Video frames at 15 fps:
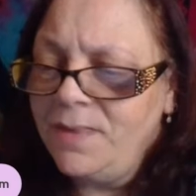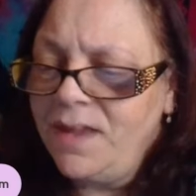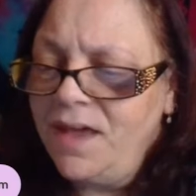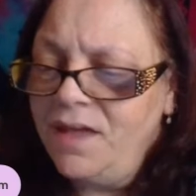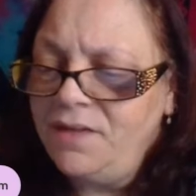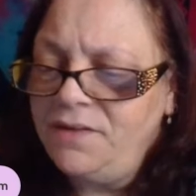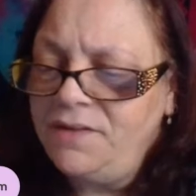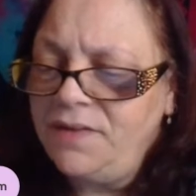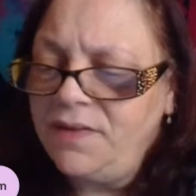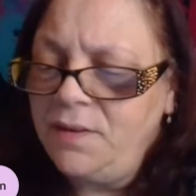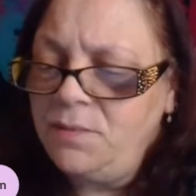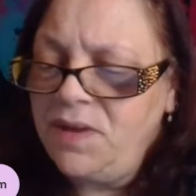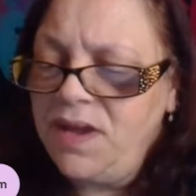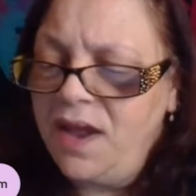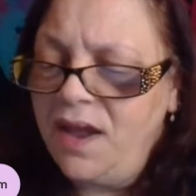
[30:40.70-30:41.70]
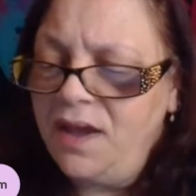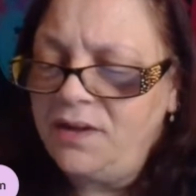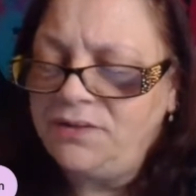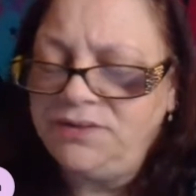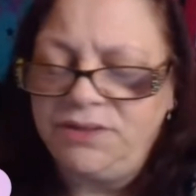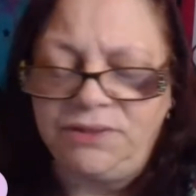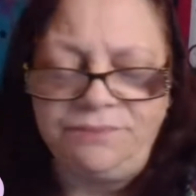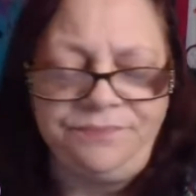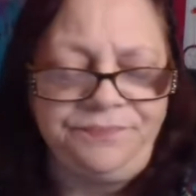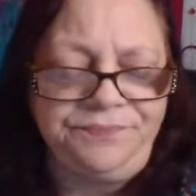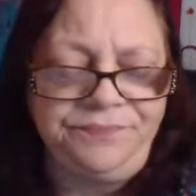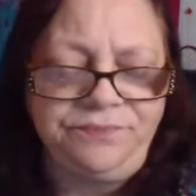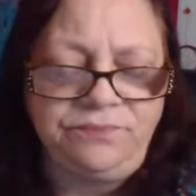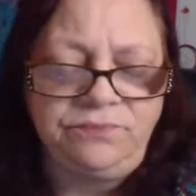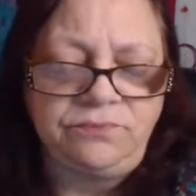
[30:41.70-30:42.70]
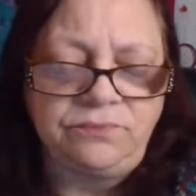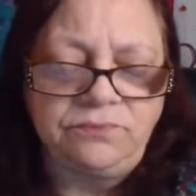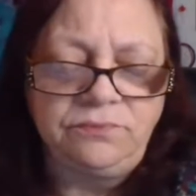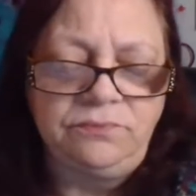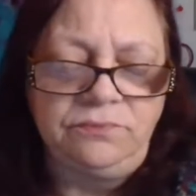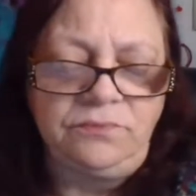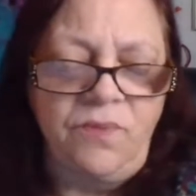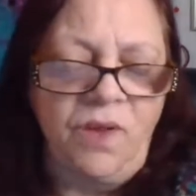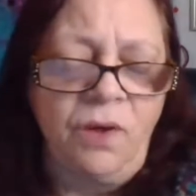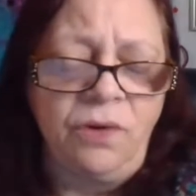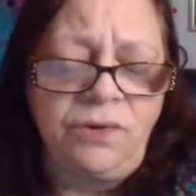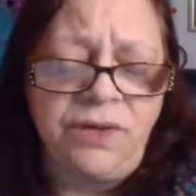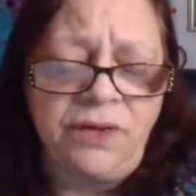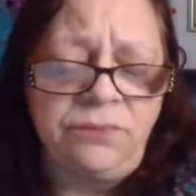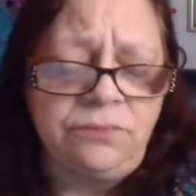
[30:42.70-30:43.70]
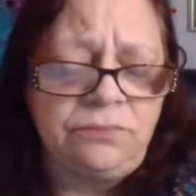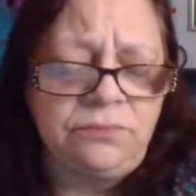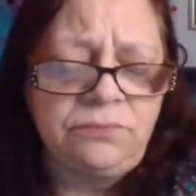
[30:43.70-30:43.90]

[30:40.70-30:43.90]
Allison, let me ask. Hold on.